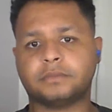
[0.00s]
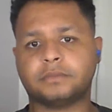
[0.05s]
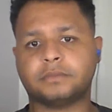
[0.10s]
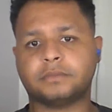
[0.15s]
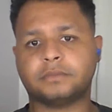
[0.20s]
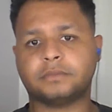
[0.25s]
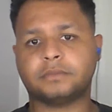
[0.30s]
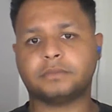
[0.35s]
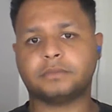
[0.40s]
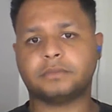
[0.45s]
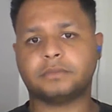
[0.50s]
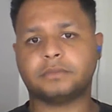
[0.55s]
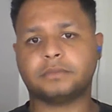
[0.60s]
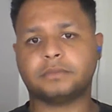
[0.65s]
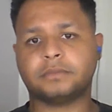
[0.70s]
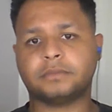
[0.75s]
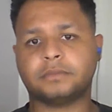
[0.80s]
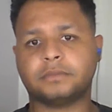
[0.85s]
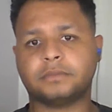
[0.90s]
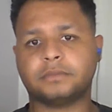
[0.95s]

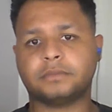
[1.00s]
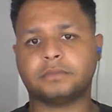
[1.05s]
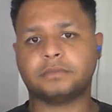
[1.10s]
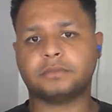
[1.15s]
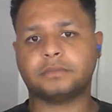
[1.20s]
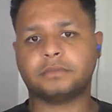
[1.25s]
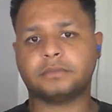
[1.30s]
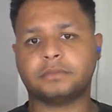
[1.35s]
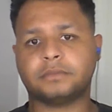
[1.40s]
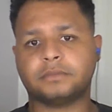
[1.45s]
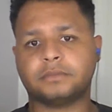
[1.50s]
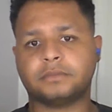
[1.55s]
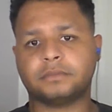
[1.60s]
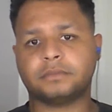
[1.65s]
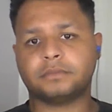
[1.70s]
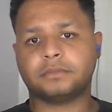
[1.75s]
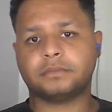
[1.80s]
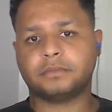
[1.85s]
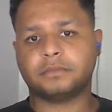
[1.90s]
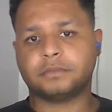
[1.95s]

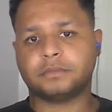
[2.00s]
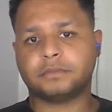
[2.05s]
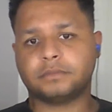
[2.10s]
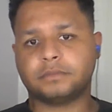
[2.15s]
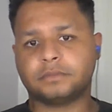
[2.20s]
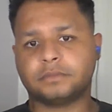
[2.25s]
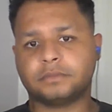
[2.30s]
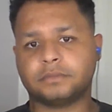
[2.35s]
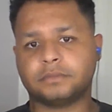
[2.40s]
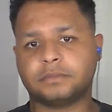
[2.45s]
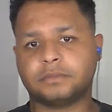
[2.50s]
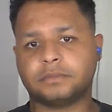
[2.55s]
The person shown says nothing.